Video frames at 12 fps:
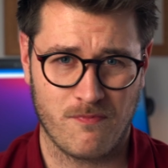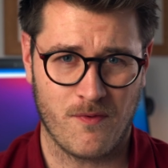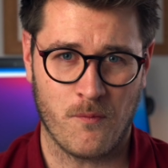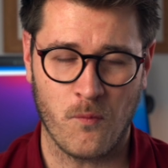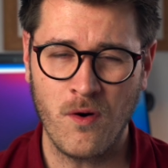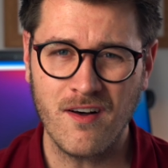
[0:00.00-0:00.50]

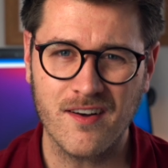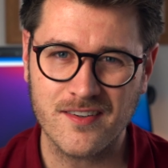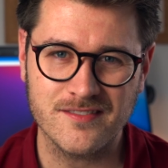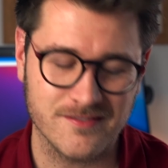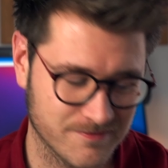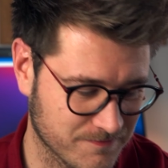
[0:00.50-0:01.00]
What?
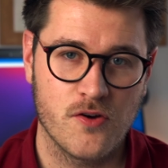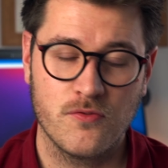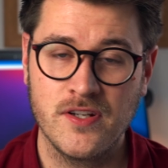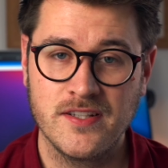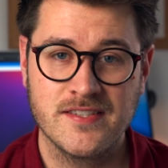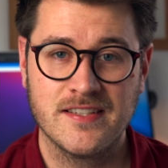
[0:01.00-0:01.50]

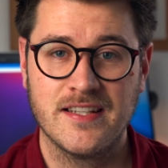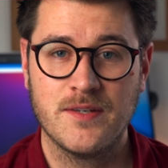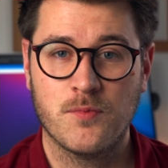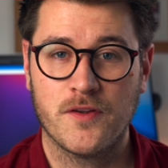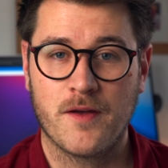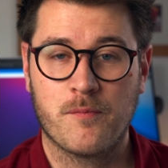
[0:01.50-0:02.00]
Realistically,
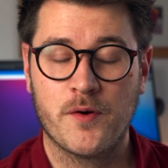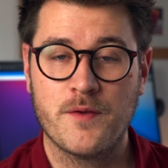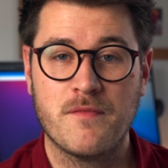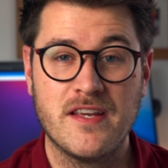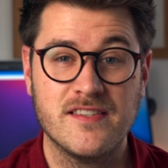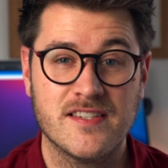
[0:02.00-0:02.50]
what that probably
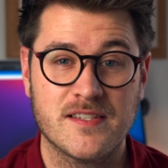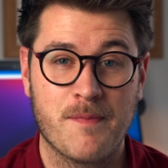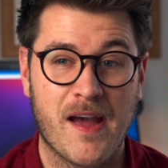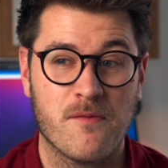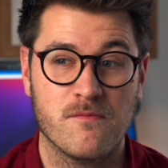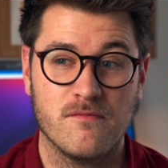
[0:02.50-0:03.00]
means is
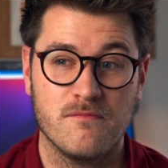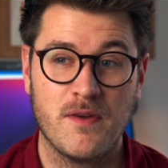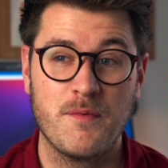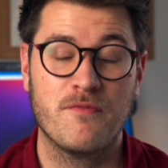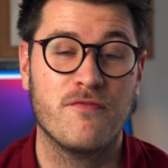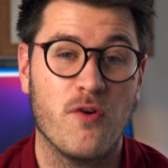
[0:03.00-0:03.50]
about
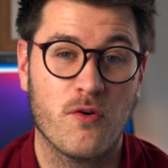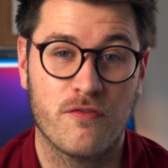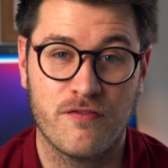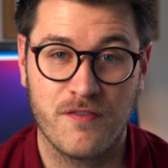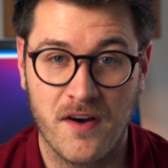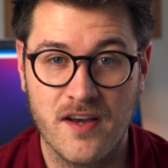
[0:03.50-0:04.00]
maybe four or
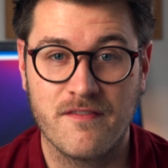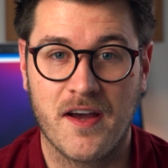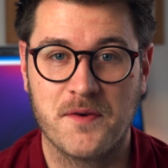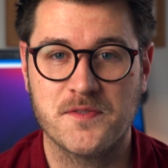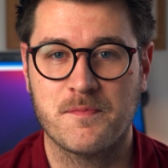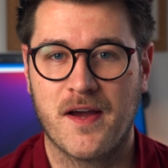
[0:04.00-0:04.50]
five
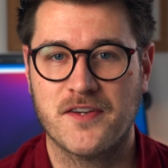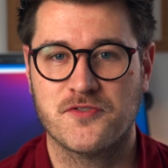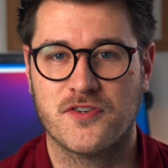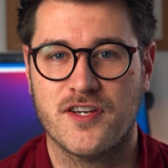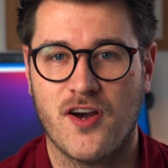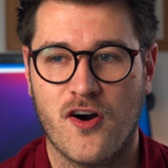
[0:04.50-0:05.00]
hours of
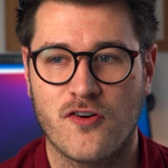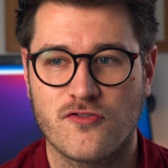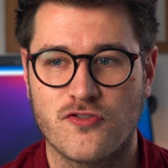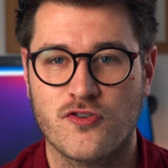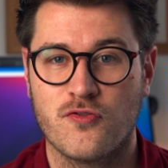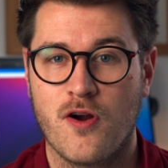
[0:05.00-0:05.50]
battery
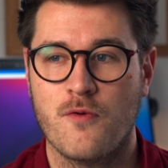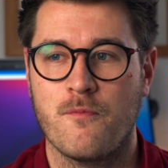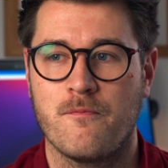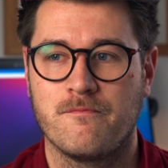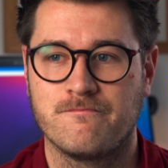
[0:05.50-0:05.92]
on Chrome.